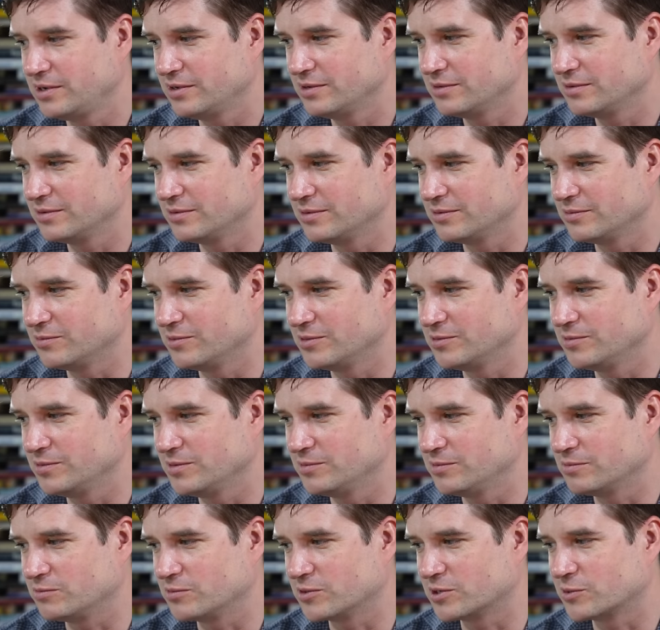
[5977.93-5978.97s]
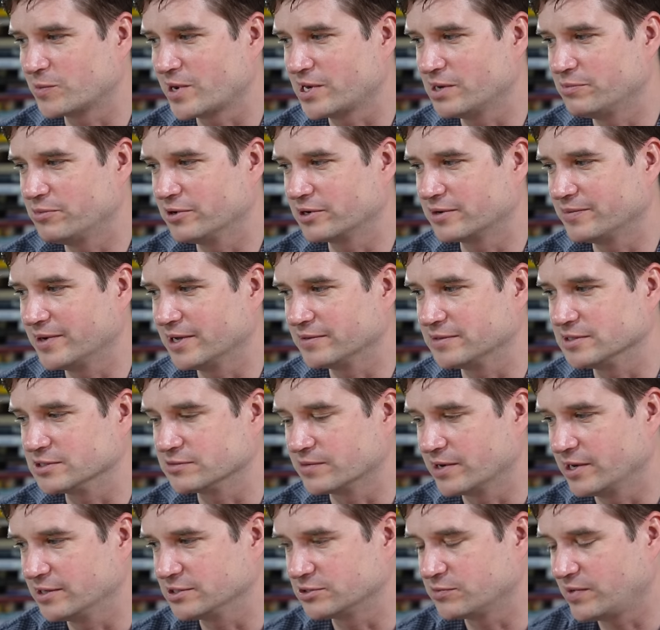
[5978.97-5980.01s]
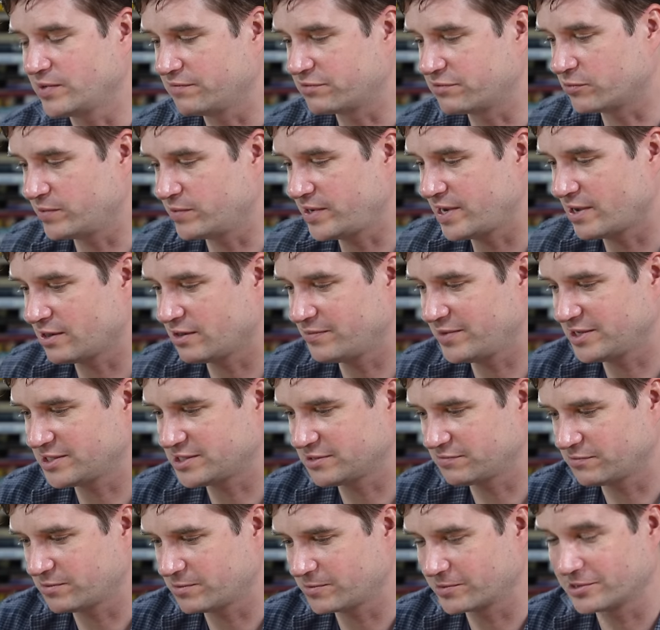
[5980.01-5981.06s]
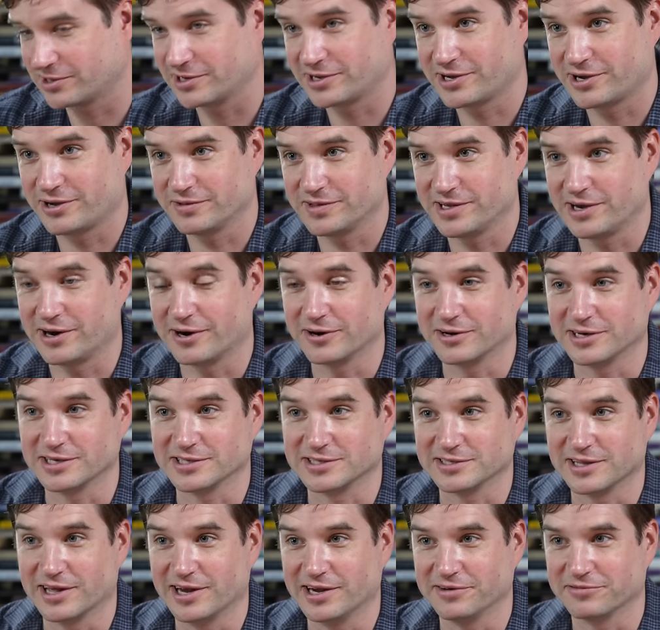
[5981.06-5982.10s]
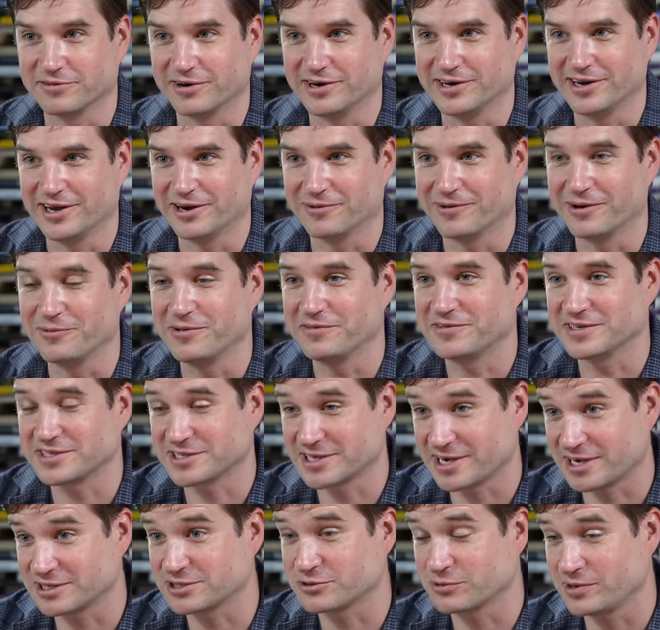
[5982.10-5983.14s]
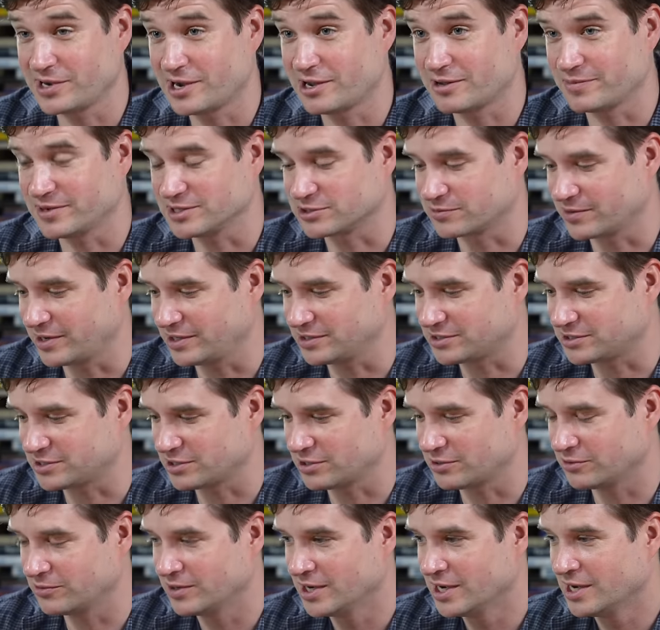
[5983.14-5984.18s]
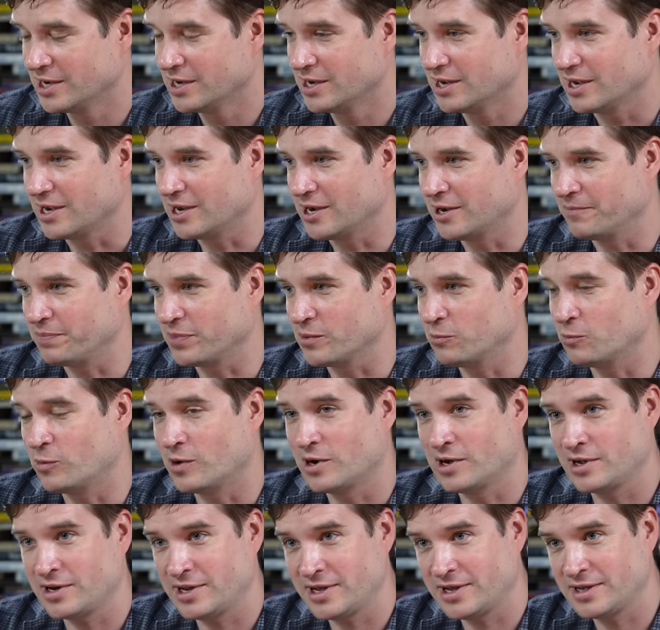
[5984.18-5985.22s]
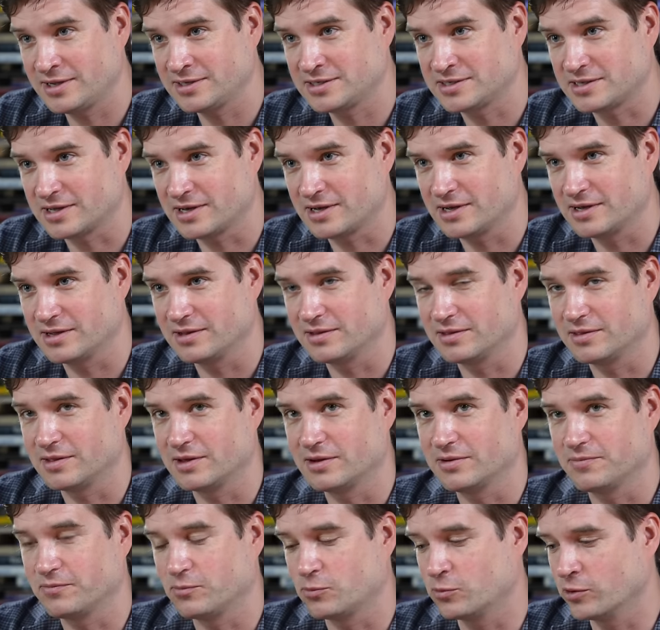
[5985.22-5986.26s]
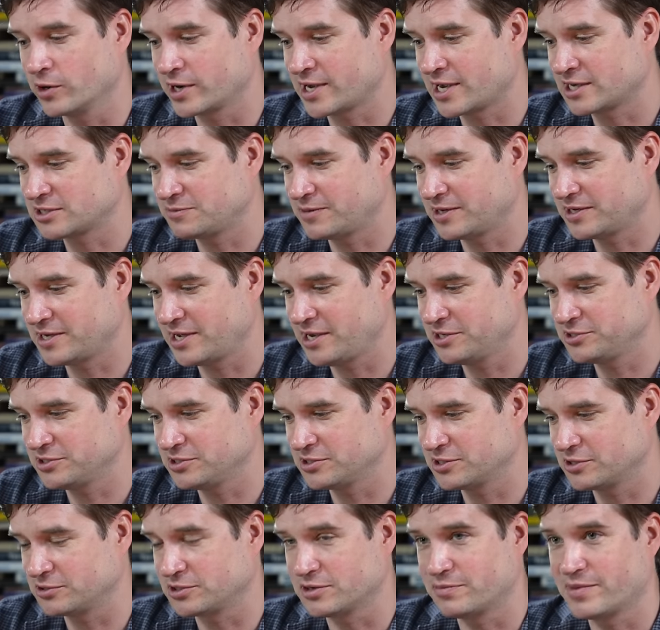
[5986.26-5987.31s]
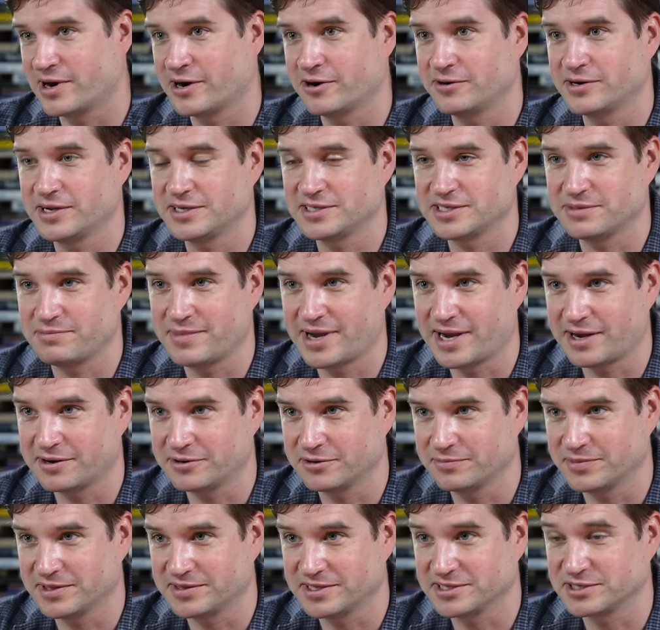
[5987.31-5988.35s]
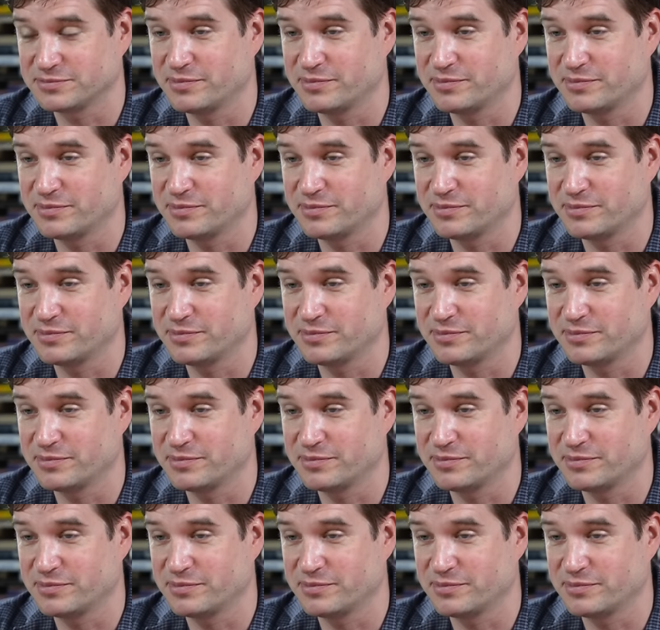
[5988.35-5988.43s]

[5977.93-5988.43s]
it we, we're gonna write a book about this, yeah. Ryan. So we have three elements of what we're gonna call the artist's life. Right okay. Now, right. We've discussed yeah. three elements, right? So um, one is the the work expectations are tomorrow doesn't matter, but this